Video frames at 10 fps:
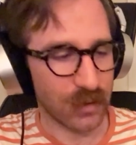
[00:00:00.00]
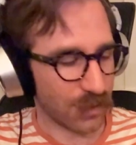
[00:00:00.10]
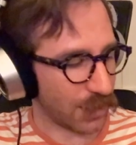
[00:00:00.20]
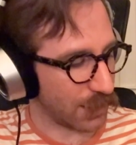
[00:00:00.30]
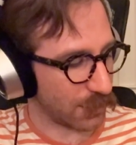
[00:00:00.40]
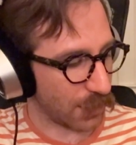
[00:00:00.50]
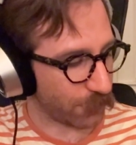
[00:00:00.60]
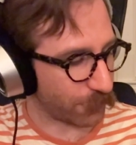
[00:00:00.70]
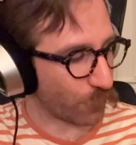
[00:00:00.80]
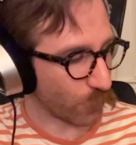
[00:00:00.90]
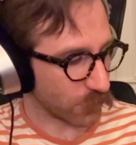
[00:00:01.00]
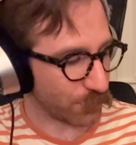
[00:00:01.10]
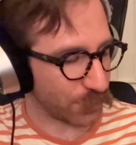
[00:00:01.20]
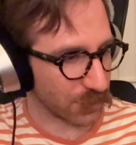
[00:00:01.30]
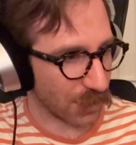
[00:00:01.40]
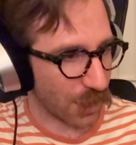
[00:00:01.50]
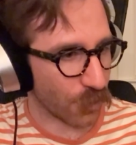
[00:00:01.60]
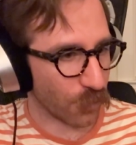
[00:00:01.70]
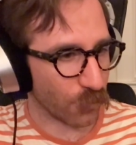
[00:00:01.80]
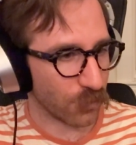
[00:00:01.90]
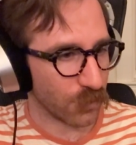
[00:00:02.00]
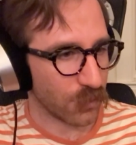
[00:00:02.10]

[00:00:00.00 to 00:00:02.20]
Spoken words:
a fourth below